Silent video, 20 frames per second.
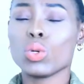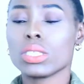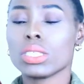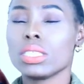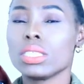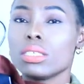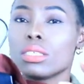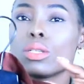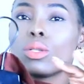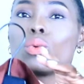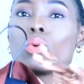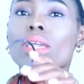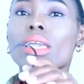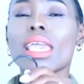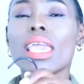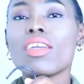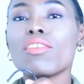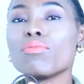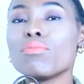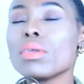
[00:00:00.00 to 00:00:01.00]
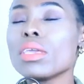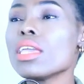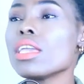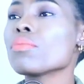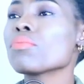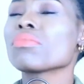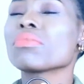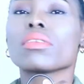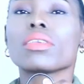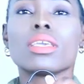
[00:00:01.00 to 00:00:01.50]
what this look gave
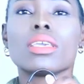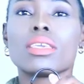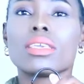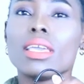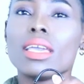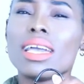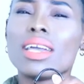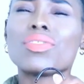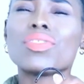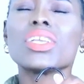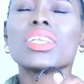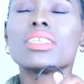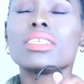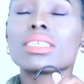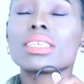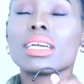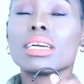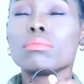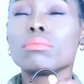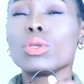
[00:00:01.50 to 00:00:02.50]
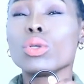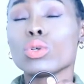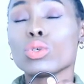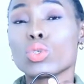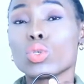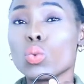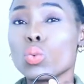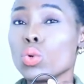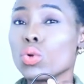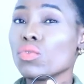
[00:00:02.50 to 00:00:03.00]
me yeah i think this can be
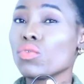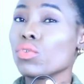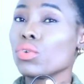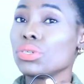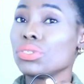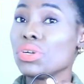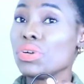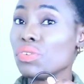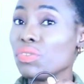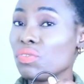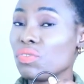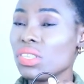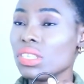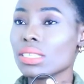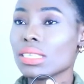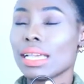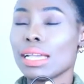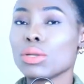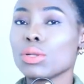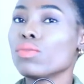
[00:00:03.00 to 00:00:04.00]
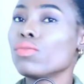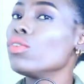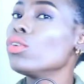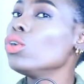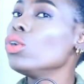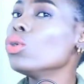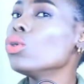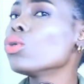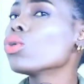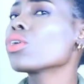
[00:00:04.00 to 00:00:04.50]
also one for an office kind of
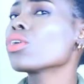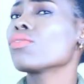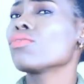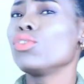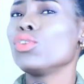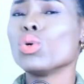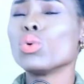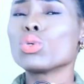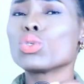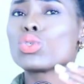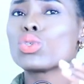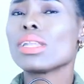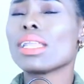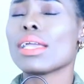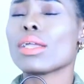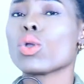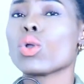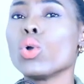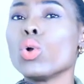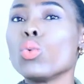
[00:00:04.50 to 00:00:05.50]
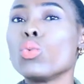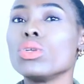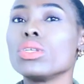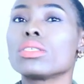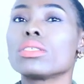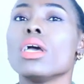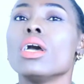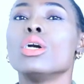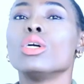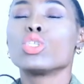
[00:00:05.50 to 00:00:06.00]
look if you don't want to like go
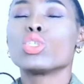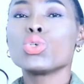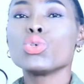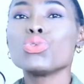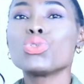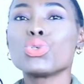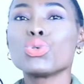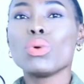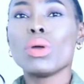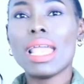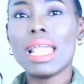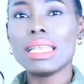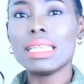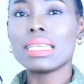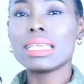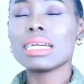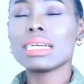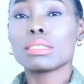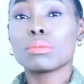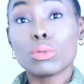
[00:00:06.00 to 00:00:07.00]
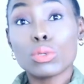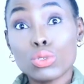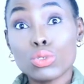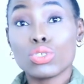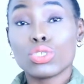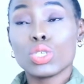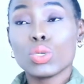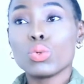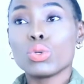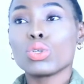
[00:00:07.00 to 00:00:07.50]
with too too elegant but
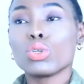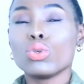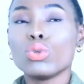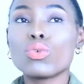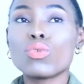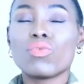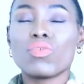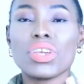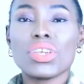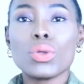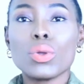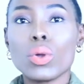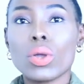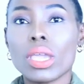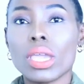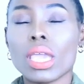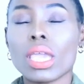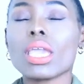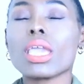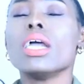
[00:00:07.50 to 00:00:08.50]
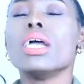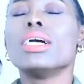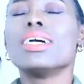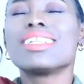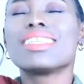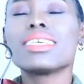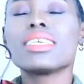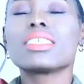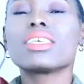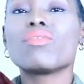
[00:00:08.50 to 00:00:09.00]
you still want to look very okay
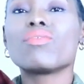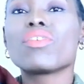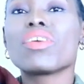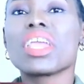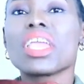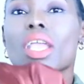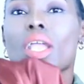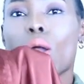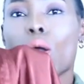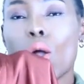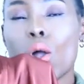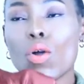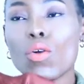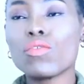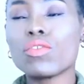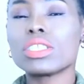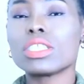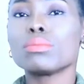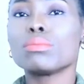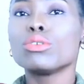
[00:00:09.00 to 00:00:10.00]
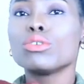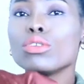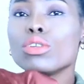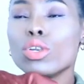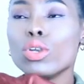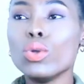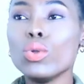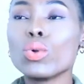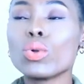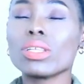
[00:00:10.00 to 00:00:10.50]
there's a very comfortable
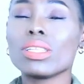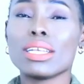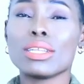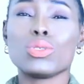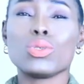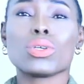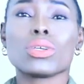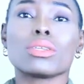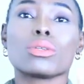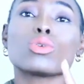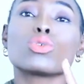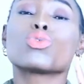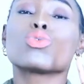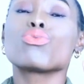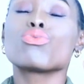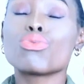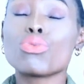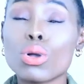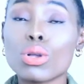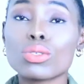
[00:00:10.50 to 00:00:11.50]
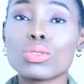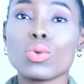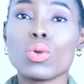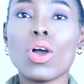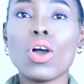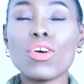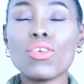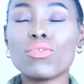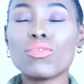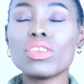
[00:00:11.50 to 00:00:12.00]
look that you can also rock to
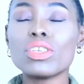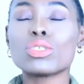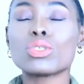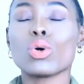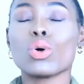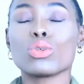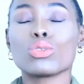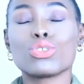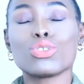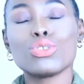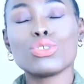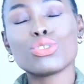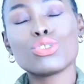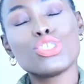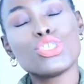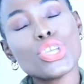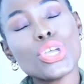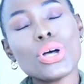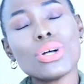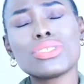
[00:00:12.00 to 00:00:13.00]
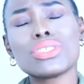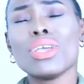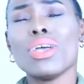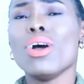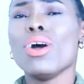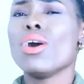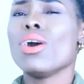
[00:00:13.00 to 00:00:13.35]
office or to your church